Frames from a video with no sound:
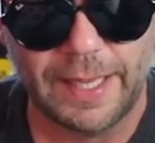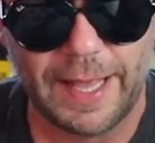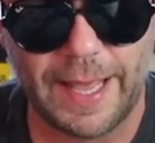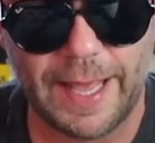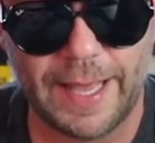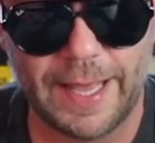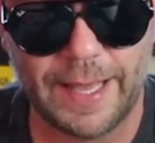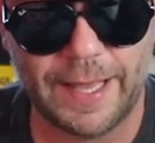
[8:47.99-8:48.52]

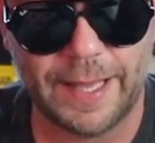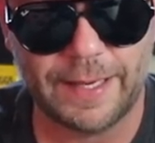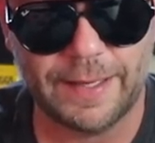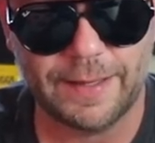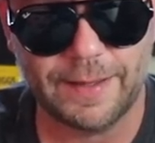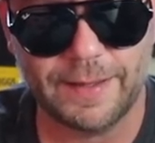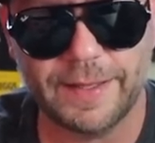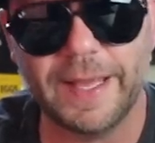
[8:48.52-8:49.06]

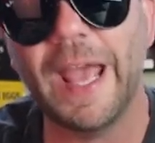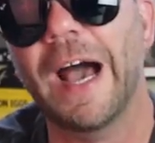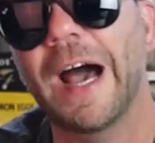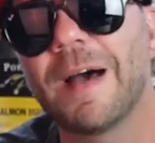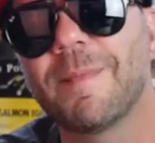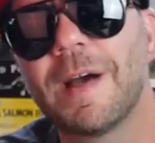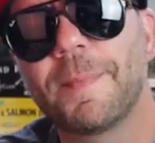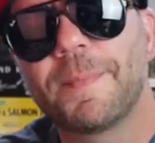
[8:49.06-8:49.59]
And yeah,
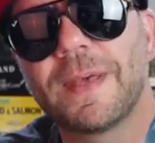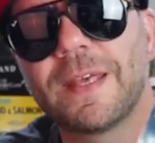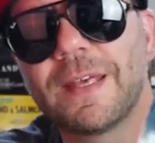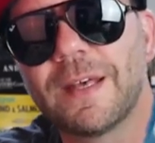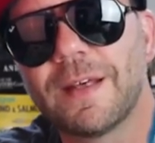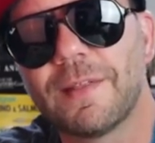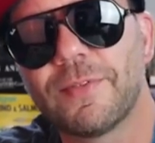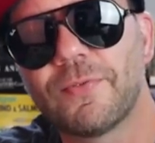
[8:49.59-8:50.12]
I might
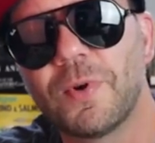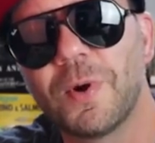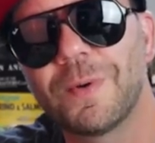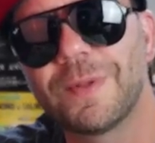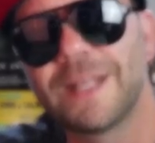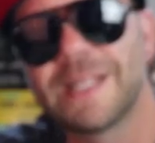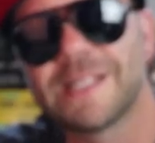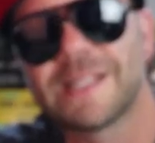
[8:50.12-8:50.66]
be
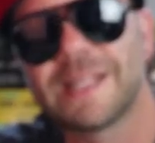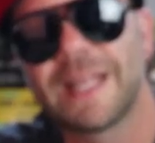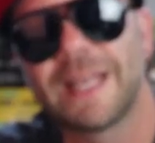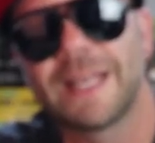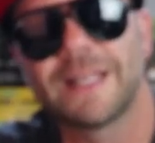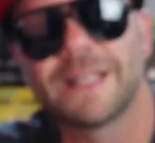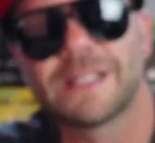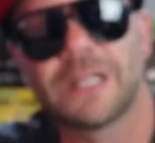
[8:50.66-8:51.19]
throwing these
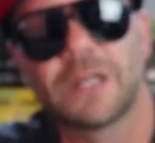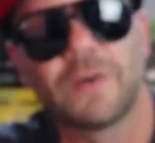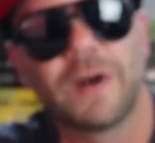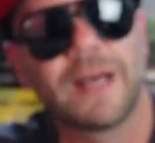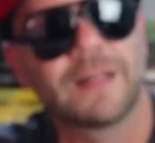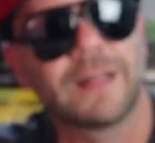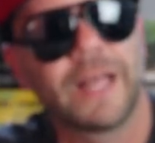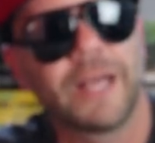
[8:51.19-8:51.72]
things
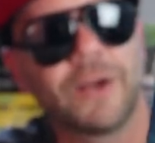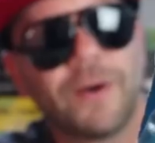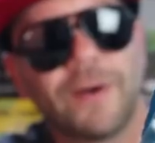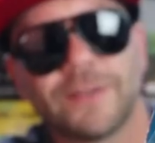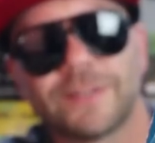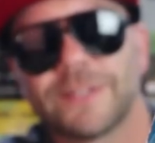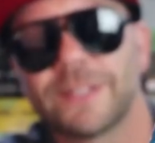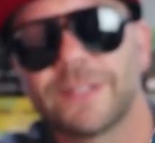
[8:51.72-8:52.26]
around Lake
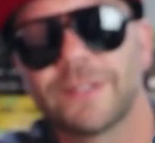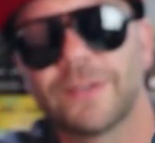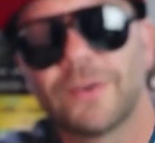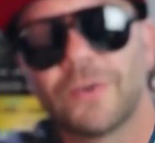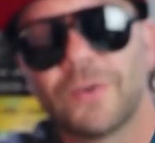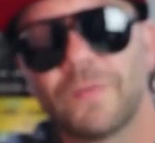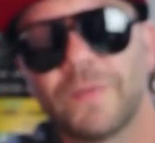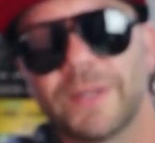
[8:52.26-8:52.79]
Austin
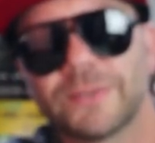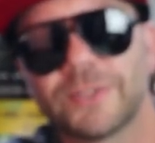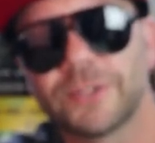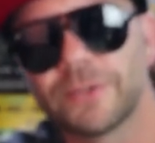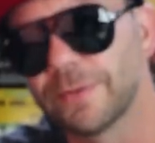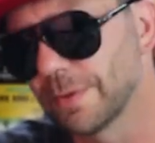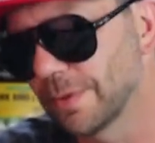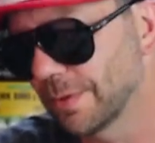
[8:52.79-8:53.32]
real soon.